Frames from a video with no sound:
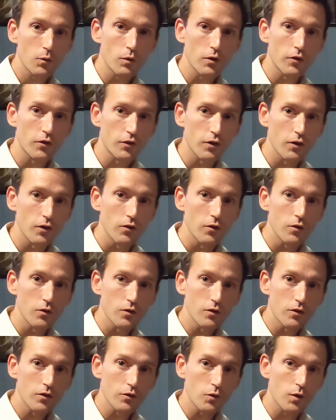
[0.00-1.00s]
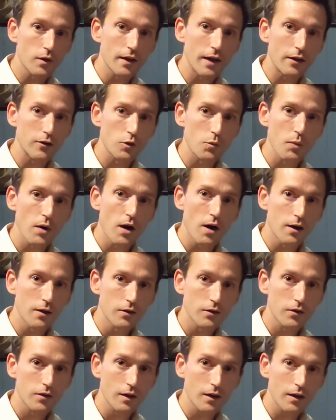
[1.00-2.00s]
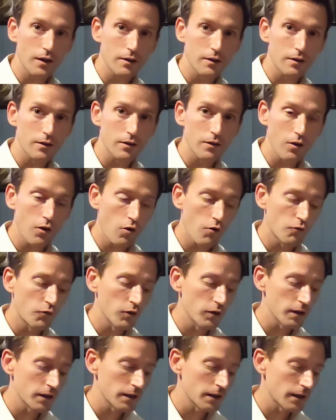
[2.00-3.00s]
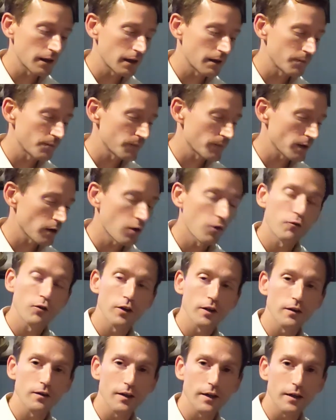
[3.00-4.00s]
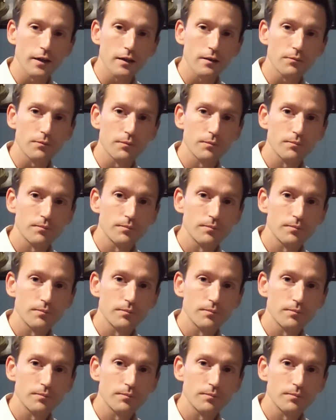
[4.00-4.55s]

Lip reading: we're still sorting out the parts, and hopefully you like it.